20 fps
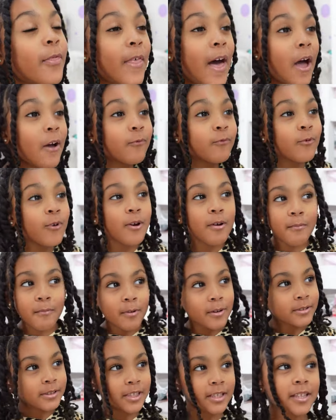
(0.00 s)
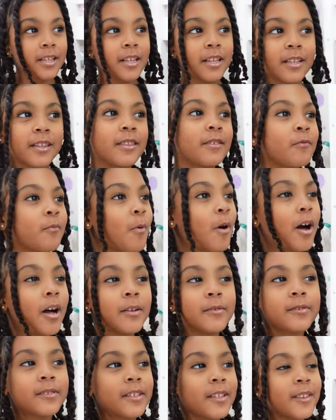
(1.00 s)
that room wasn't, uh, the
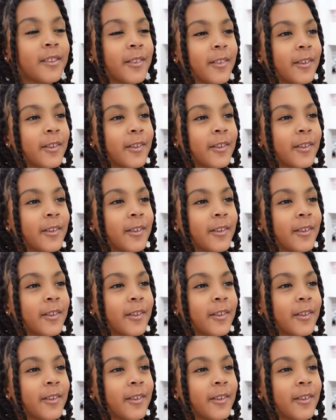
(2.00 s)
walls didn't